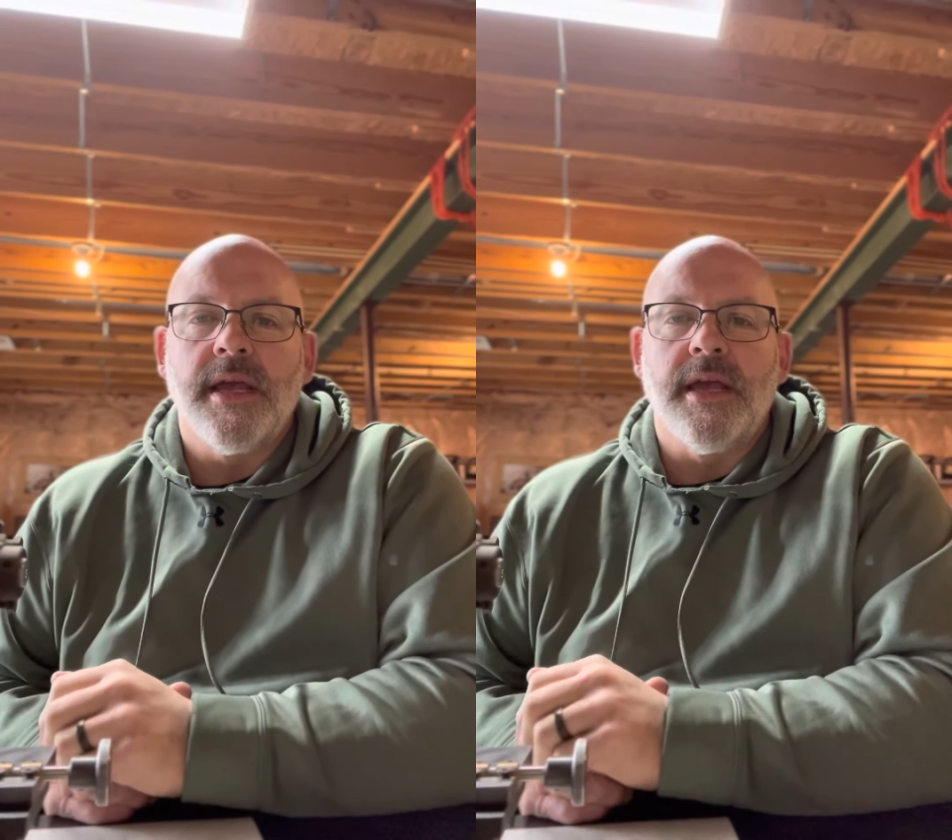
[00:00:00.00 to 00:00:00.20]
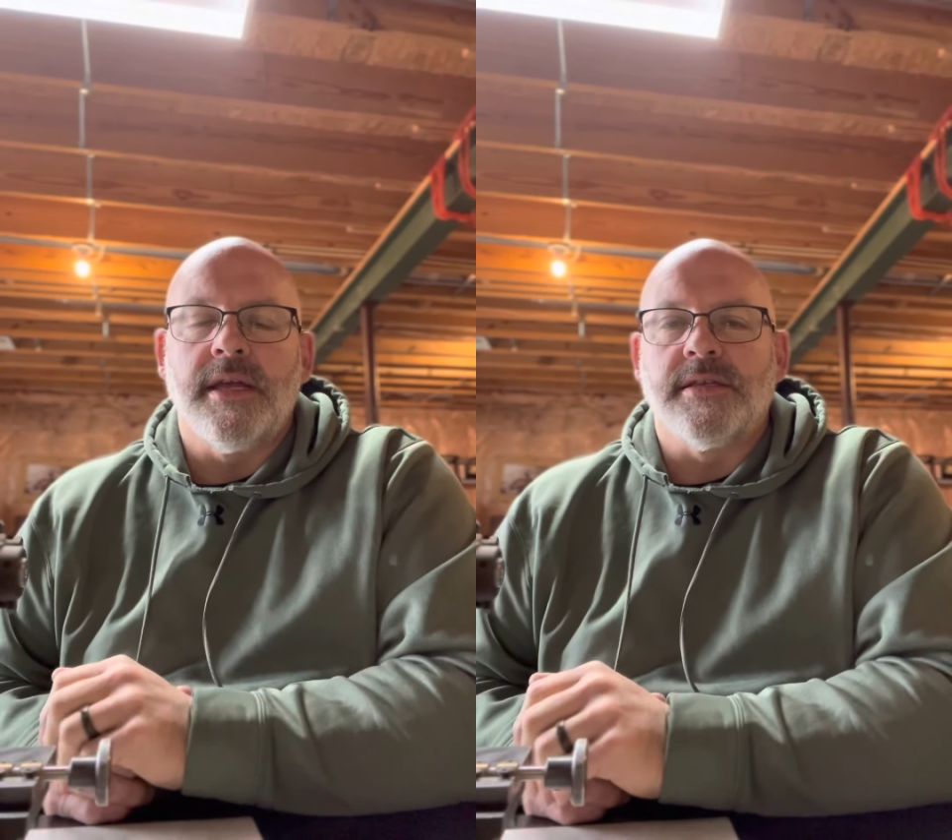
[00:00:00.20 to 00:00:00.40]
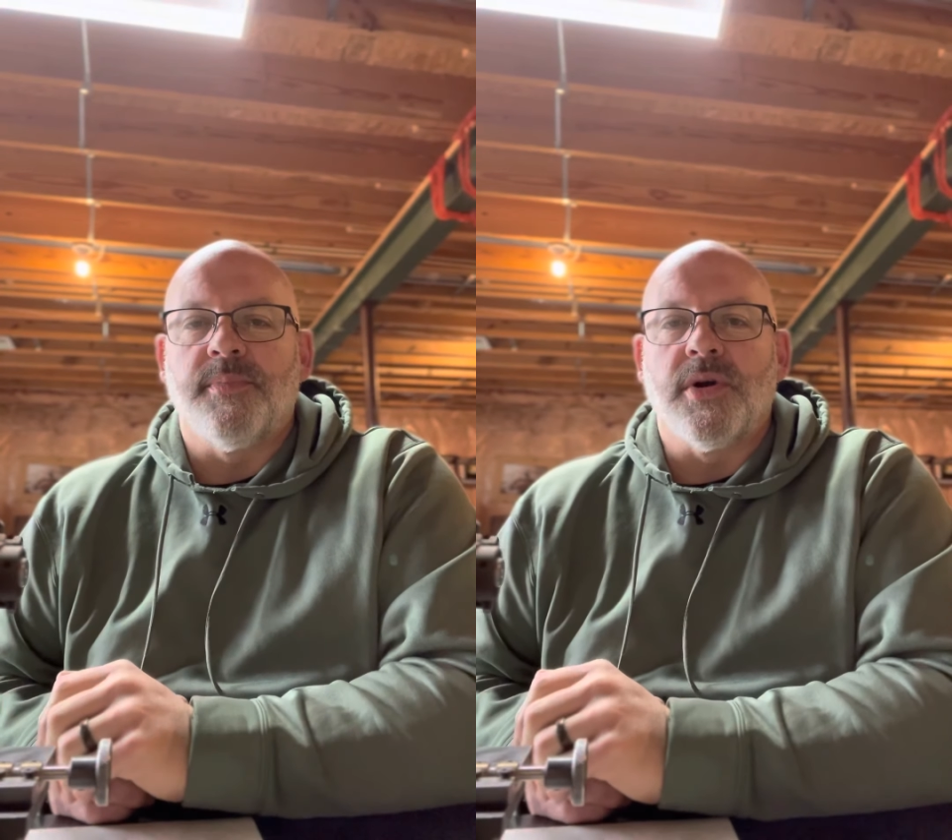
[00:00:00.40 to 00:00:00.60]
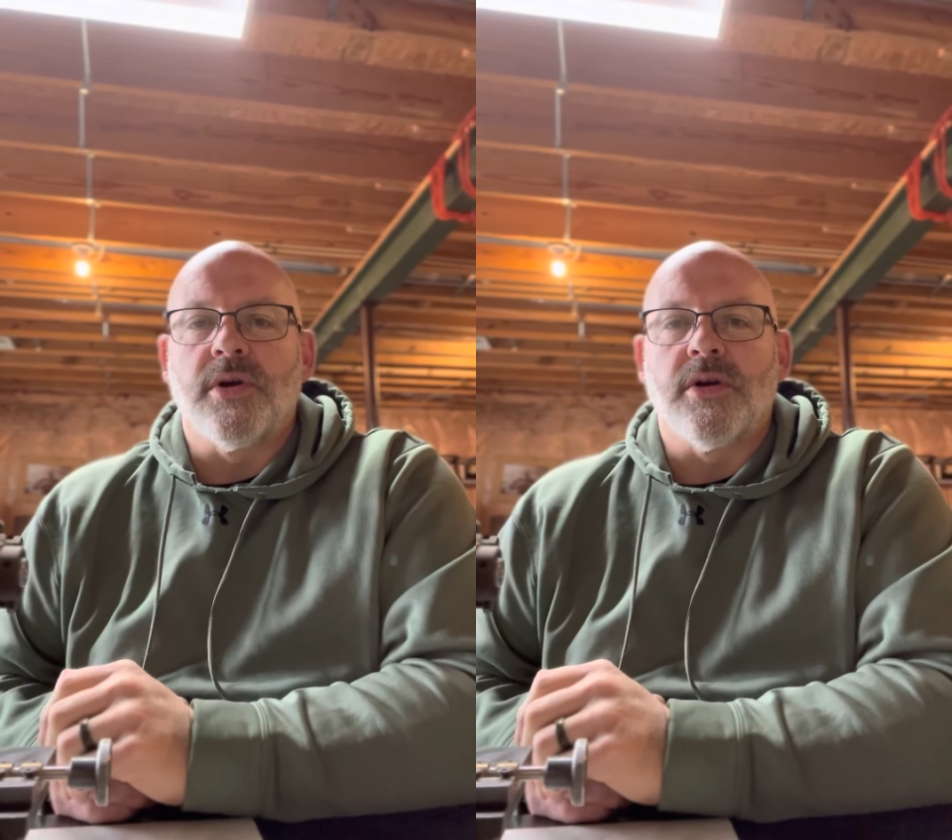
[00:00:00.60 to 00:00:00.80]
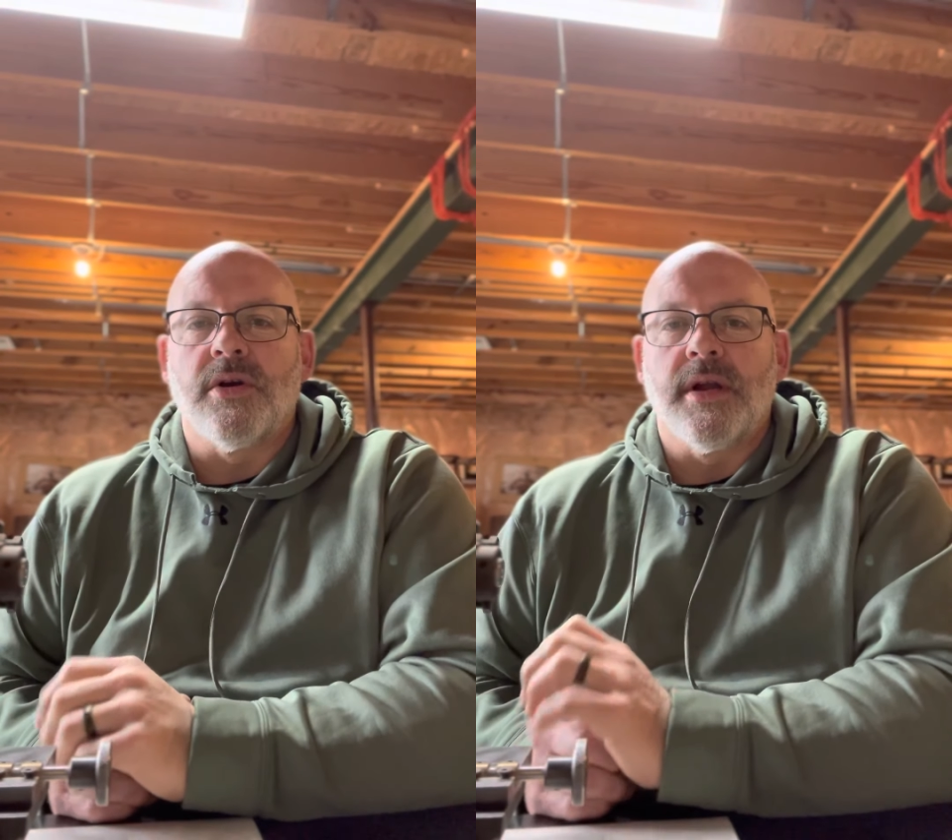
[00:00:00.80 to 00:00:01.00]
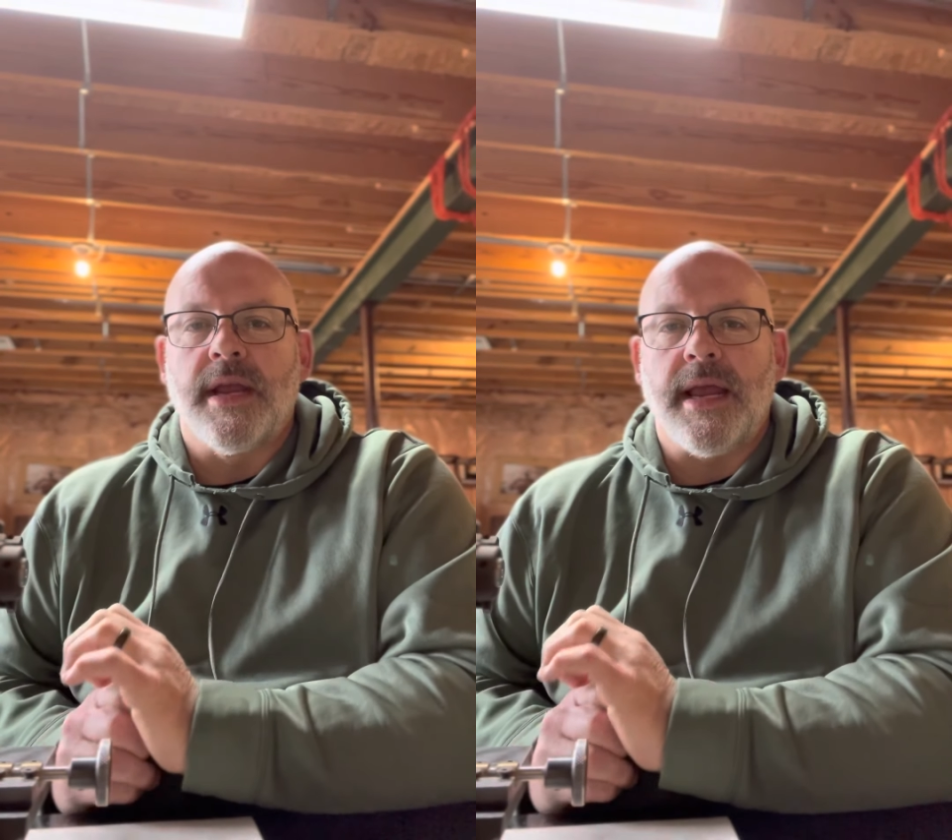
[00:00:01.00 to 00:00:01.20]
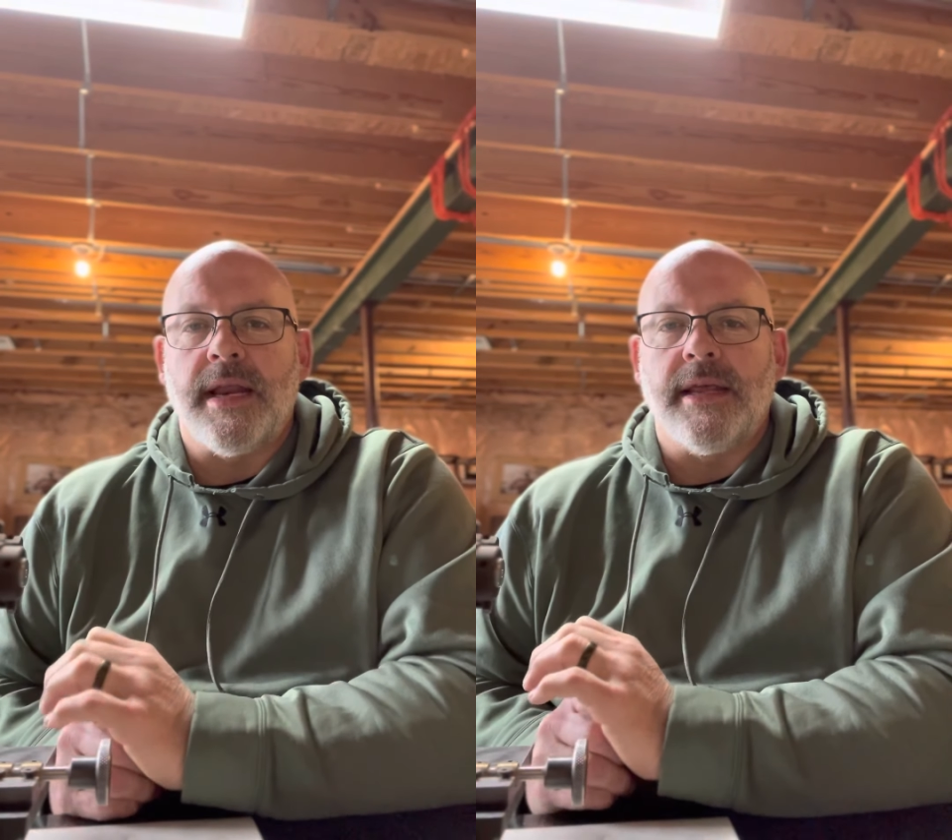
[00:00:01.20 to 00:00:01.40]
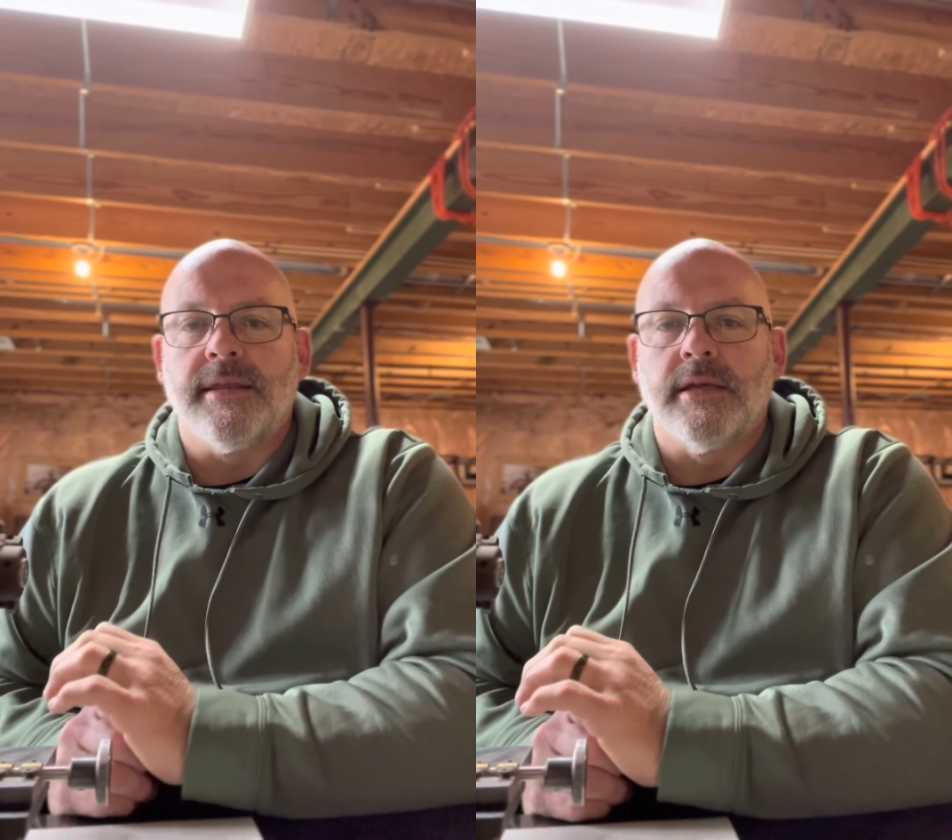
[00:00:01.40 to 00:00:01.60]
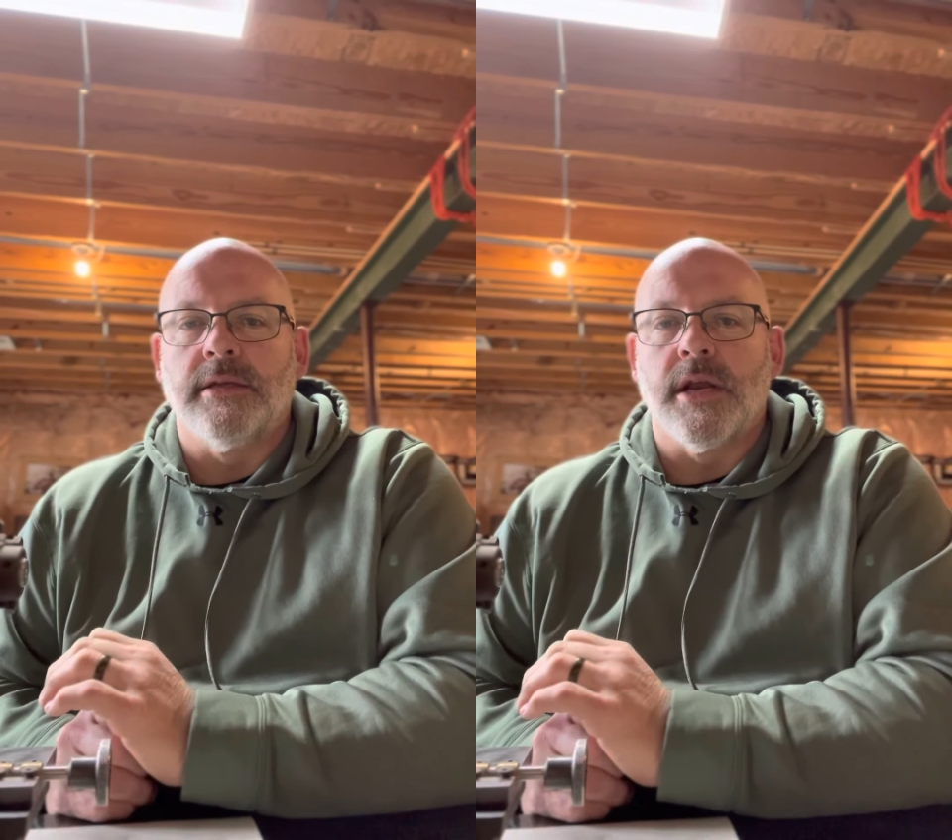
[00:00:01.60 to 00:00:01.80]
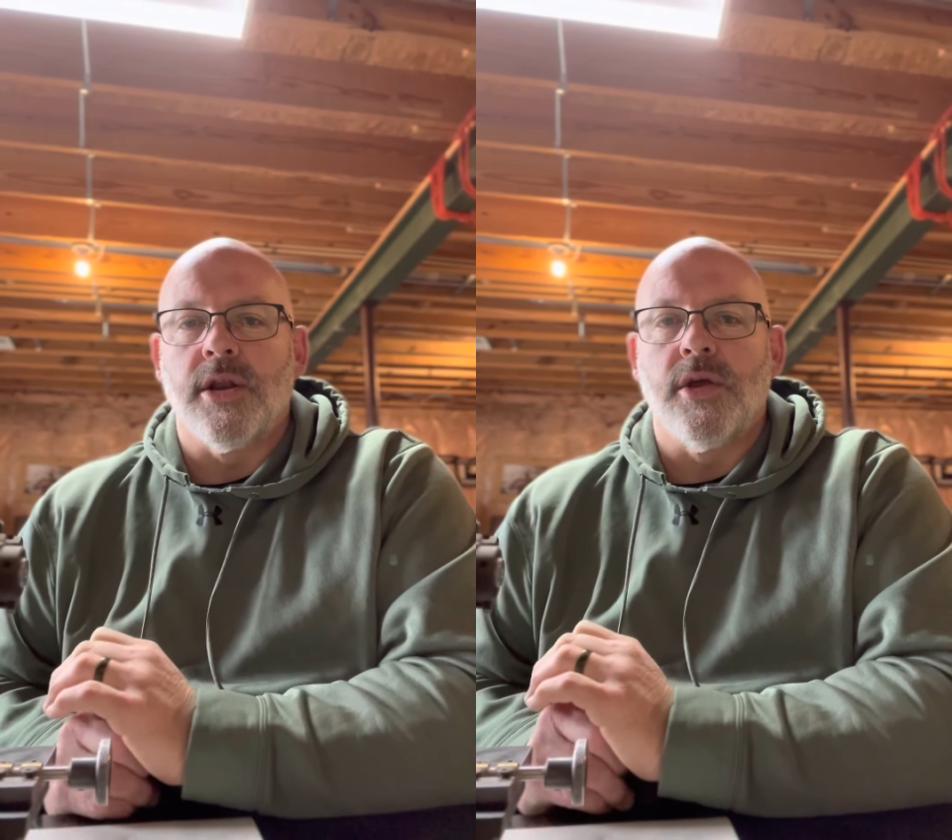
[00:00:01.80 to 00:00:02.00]
it's a purr, anything
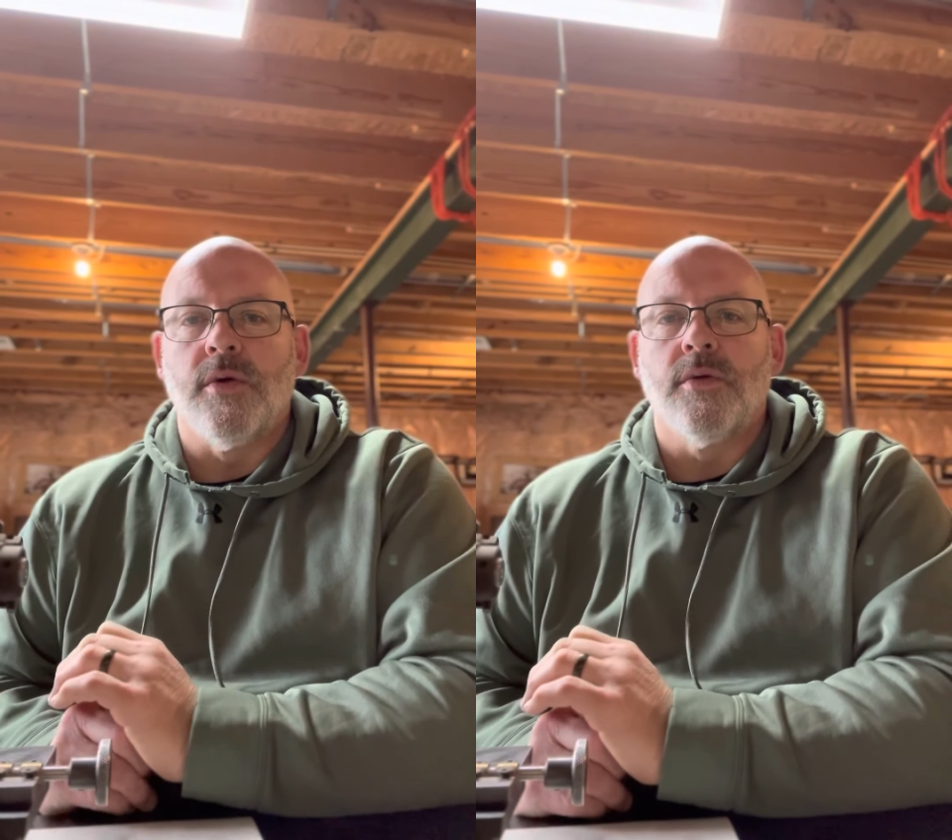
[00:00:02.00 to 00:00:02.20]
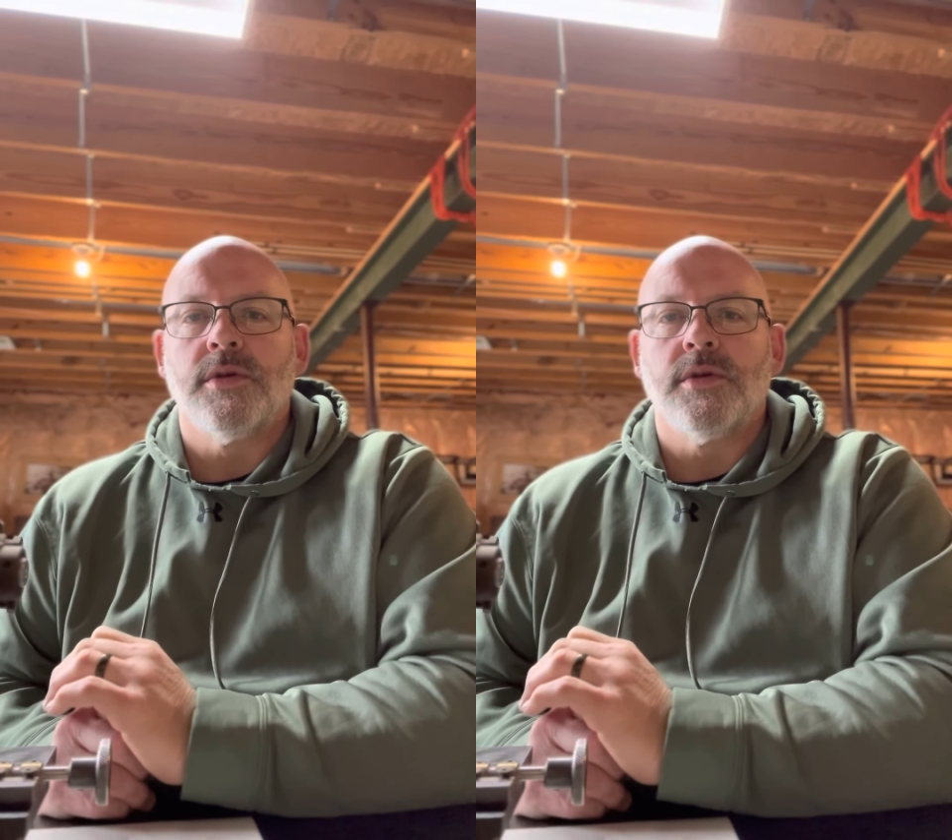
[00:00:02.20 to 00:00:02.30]
that I do.